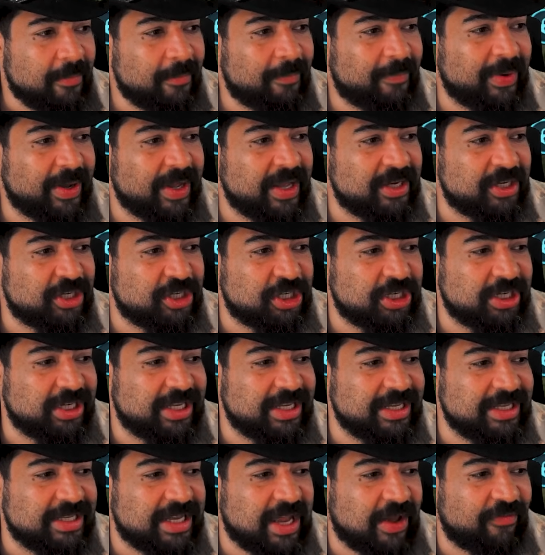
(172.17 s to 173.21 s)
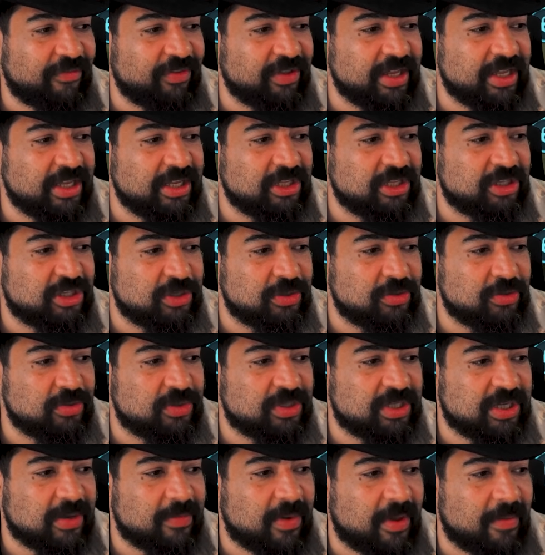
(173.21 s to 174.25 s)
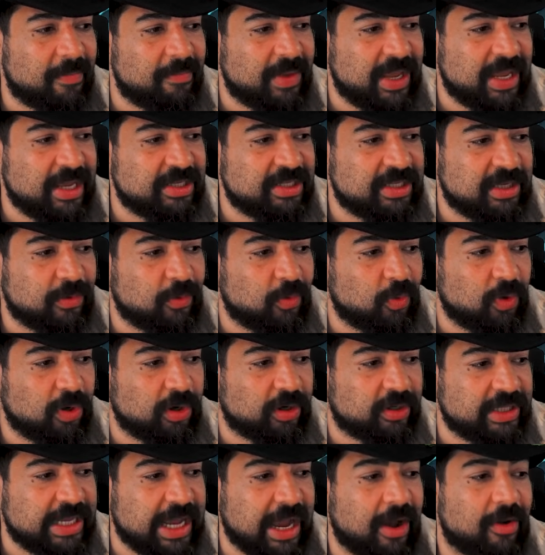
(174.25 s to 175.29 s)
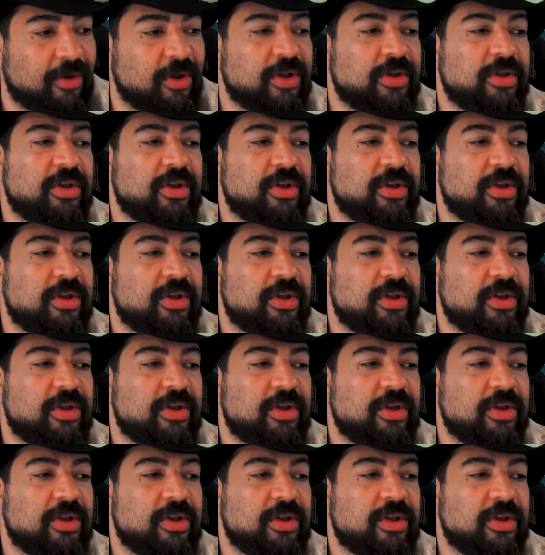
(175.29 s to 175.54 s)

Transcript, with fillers: but she can definitely do some amazing work. Now,